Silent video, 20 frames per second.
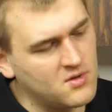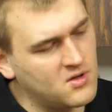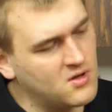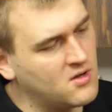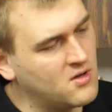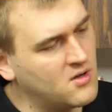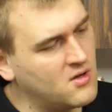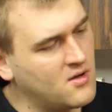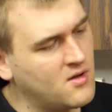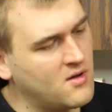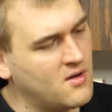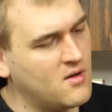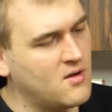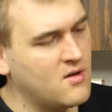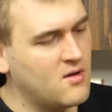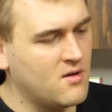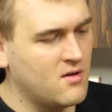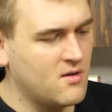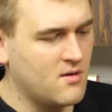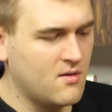
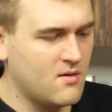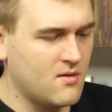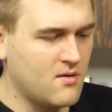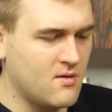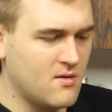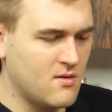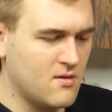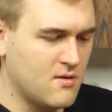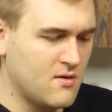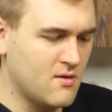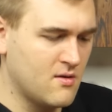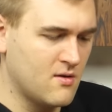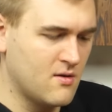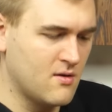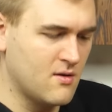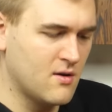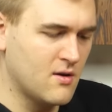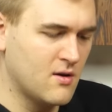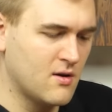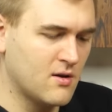(silence)